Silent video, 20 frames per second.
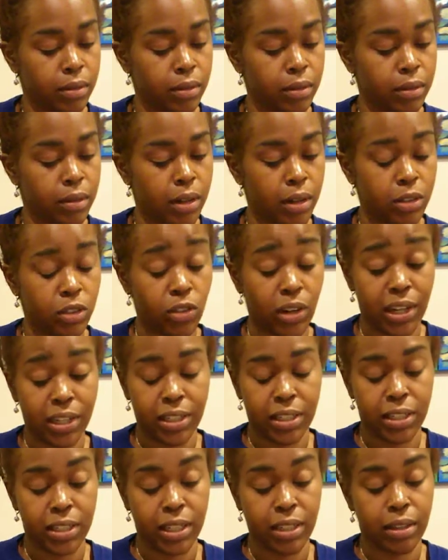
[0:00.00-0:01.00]
They're trying to
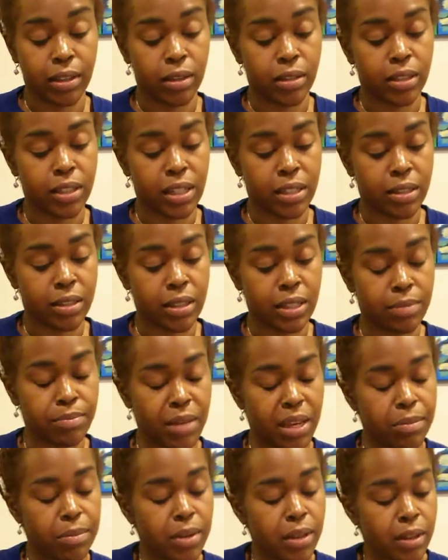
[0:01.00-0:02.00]
seek their justice.
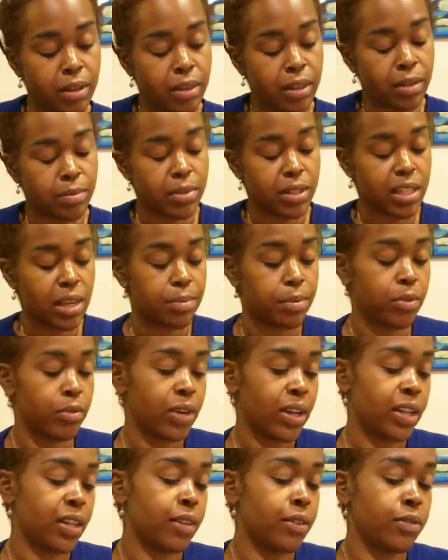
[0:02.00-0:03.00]
Maybe them
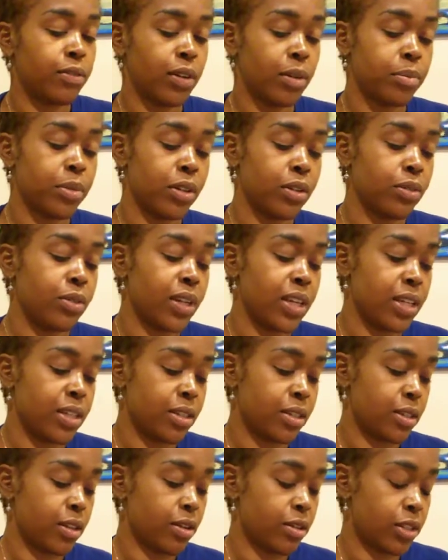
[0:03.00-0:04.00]
separating from you
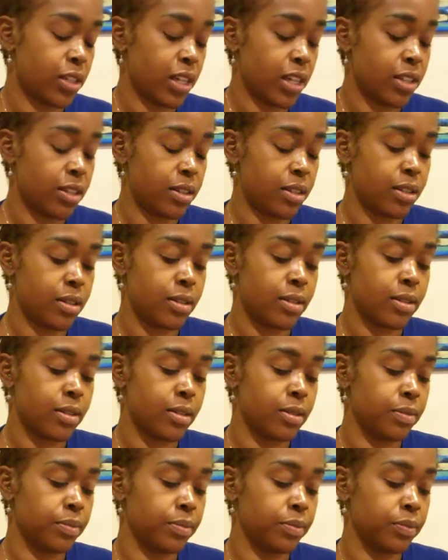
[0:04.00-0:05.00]
is their justice.
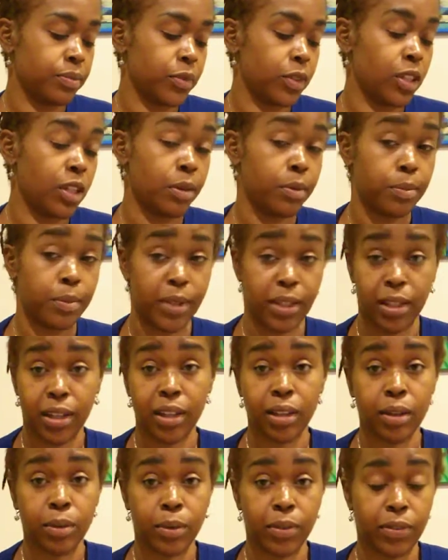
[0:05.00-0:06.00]
You can be
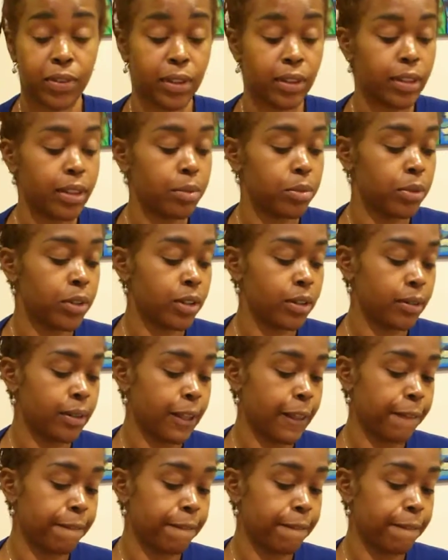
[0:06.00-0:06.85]
dealing with a Libra.